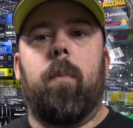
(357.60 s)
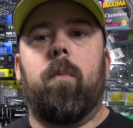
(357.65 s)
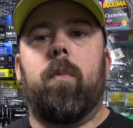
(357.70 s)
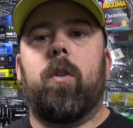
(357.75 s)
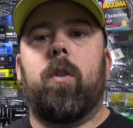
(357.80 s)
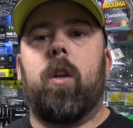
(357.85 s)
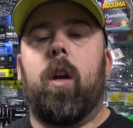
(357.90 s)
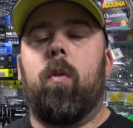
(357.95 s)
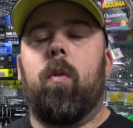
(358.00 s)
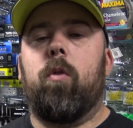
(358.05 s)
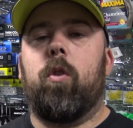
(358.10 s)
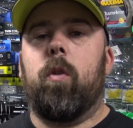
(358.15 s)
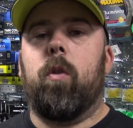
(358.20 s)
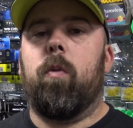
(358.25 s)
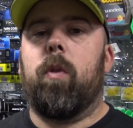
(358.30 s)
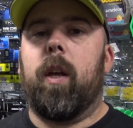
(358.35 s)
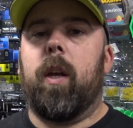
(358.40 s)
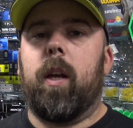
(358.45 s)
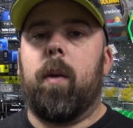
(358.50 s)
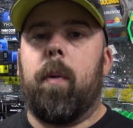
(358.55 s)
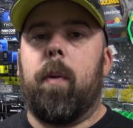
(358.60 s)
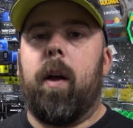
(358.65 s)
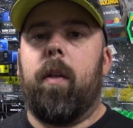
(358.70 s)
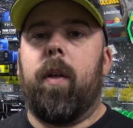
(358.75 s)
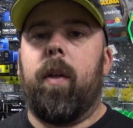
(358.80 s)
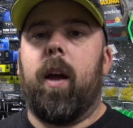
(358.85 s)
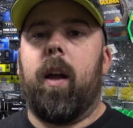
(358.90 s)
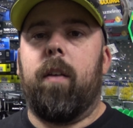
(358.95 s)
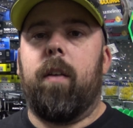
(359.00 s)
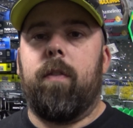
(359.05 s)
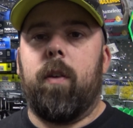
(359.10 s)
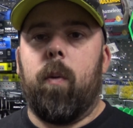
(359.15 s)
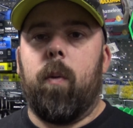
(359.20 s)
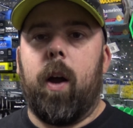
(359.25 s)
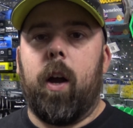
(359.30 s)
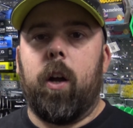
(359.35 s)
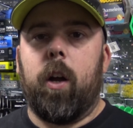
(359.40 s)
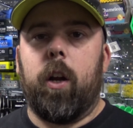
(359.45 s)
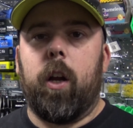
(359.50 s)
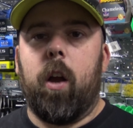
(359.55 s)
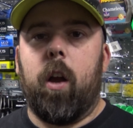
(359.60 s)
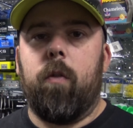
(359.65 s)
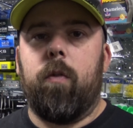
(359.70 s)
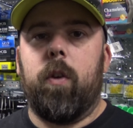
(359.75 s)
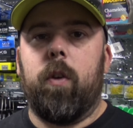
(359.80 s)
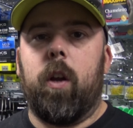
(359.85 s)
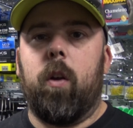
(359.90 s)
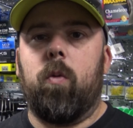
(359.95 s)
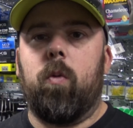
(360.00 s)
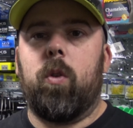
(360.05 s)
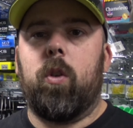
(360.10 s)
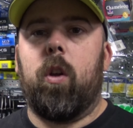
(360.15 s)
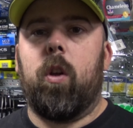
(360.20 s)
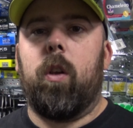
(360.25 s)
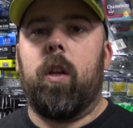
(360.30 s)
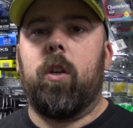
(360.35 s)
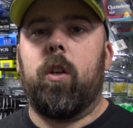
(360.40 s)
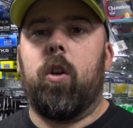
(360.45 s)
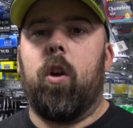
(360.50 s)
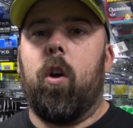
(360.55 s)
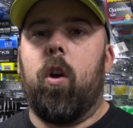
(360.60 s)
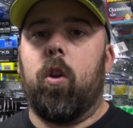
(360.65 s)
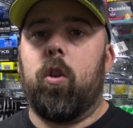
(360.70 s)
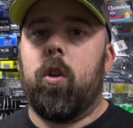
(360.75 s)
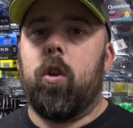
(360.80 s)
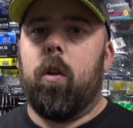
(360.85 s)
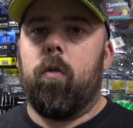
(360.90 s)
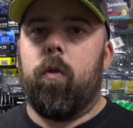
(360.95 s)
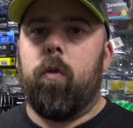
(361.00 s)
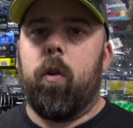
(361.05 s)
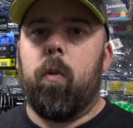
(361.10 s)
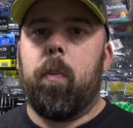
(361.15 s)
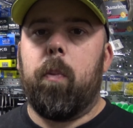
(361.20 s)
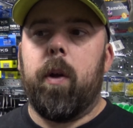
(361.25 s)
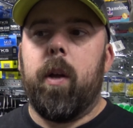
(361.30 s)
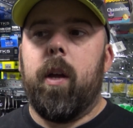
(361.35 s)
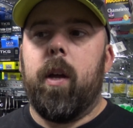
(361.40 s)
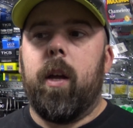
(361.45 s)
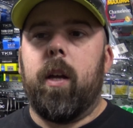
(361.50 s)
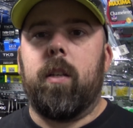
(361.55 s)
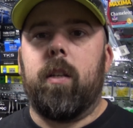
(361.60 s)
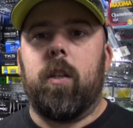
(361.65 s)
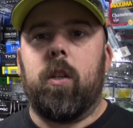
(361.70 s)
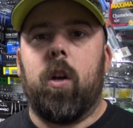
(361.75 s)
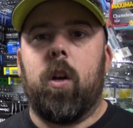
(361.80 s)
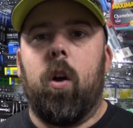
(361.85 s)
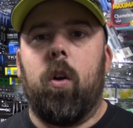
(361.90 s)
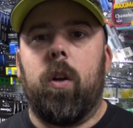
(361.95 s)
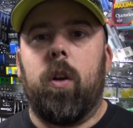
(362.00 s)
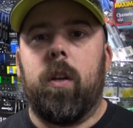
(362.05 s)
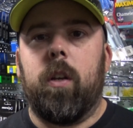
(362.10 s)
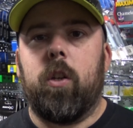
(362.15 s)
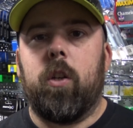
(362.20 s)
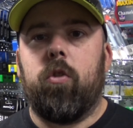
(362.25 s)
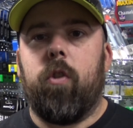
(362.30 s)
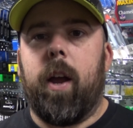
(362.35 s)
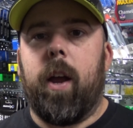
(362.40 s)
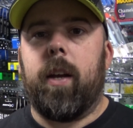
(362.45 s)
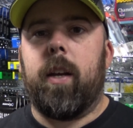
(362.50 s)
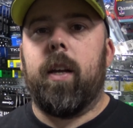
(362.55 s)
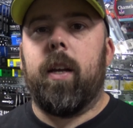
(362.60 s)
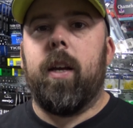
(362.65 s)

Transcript: So do think about that if you are going to go for the old solid, or tow rope as it's called in the trade.